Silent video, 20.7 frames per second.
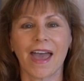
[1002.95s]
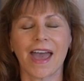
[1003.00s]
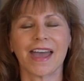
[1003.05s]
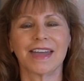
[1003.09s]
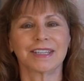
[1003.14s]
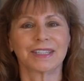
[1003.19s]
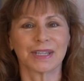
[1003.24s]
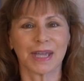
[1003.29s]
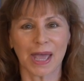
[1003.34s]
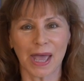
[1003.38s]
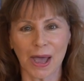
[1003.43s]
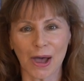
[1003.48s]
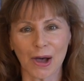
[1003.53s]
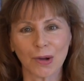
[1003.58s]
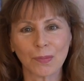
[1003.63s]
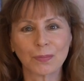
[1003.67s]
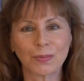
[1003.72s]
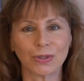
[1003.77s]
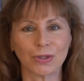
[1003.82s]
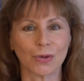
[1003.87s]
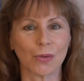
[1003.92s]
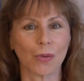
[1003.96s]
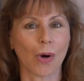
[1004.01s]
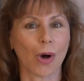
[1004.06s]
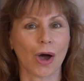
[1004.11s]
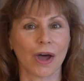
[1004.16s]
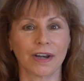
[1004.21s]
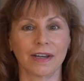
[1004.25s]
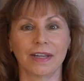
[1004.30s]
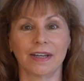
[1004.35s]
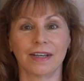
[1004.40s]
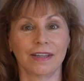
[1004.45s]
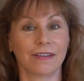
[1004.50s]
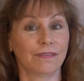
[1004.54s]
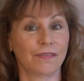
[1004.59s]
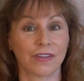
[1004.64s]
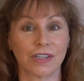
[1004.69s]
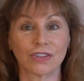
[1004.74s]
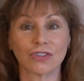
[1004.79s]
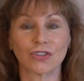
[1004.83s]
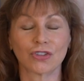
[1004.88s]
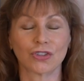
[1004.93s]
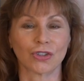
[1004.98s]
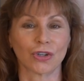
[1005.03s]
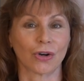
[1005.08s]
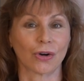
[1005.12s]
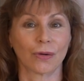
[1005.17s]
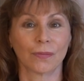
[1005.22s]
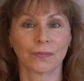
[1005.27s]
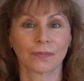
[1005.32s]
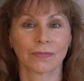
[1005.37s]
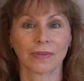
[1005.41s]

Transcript: and to help you on an adventure.